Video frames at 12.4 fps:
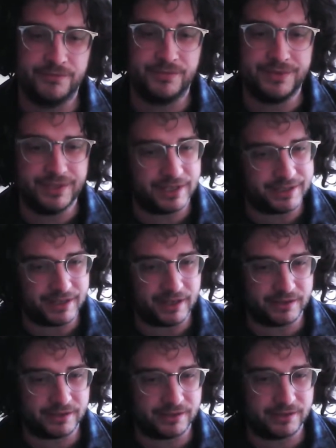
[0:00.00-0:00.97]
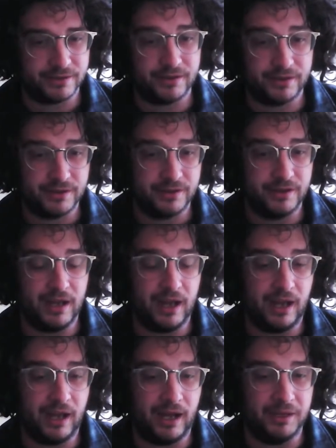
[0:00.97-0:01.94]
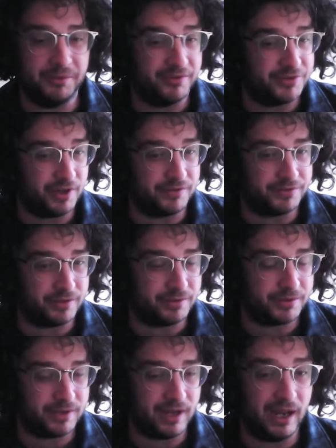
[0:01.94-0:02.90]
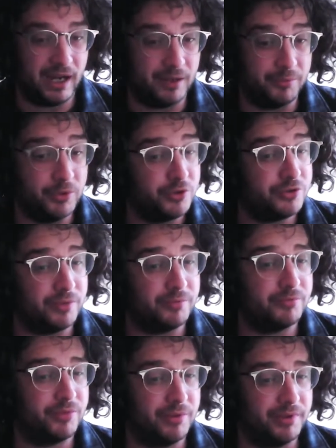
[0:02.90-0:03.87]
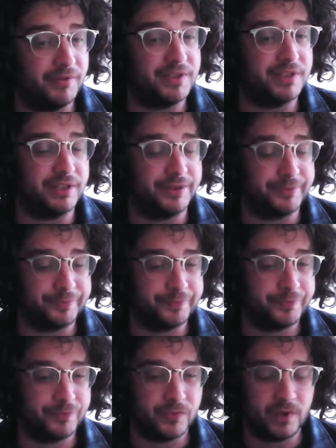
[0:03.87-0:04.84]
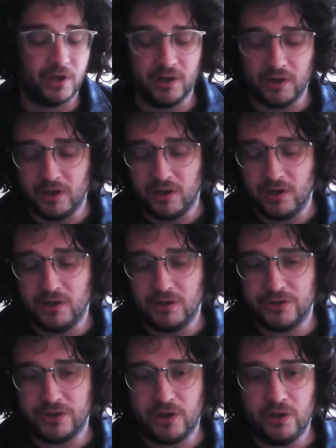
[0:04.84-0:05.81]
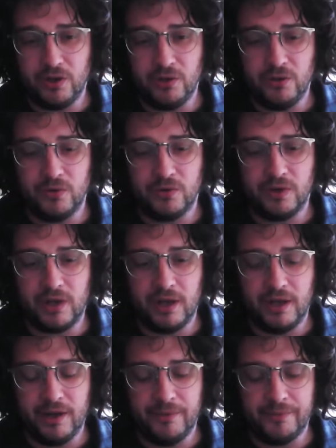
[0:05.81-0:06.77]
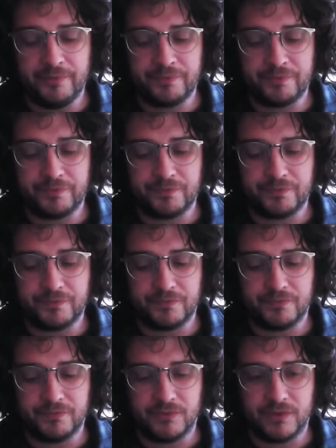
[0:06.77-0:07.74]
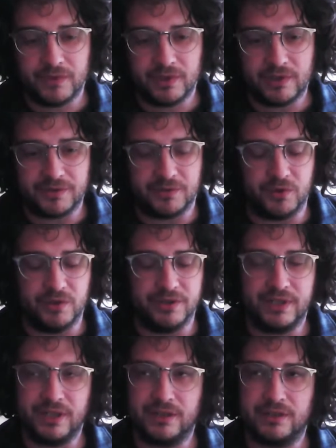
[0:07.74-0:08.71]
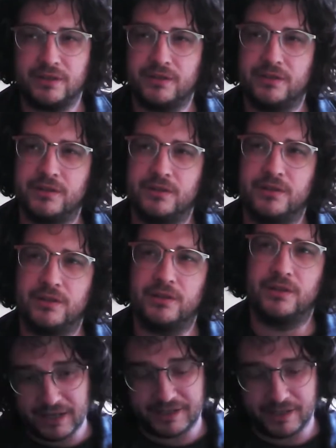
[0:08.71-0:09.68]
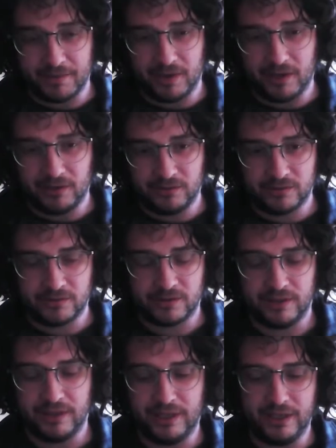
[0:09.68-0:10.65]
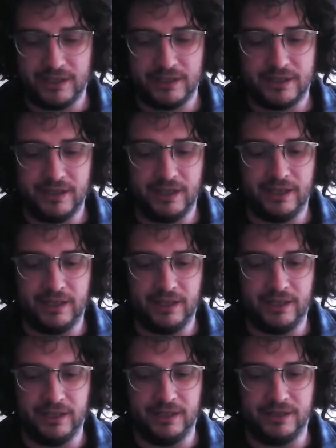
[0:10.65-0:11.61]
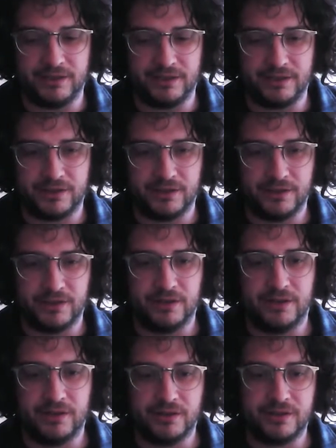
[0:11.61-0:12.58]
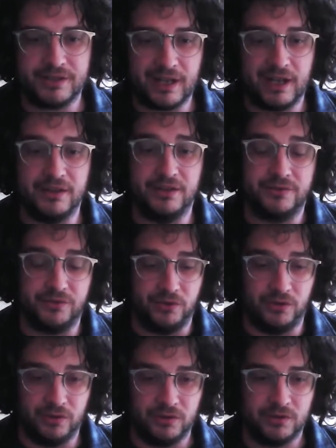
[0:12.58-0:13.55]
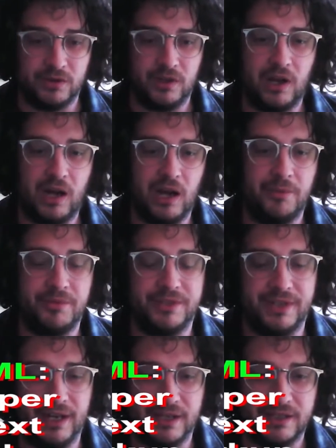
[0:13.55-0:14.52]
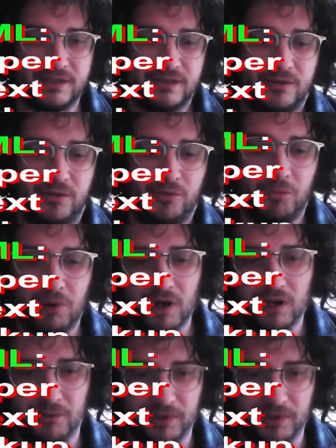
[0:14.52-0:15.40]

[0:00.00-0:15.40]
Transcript: CSS and a bit of JavaScript and Bootstrap obviously. So um, give some context. HTML is stands for hypertext markup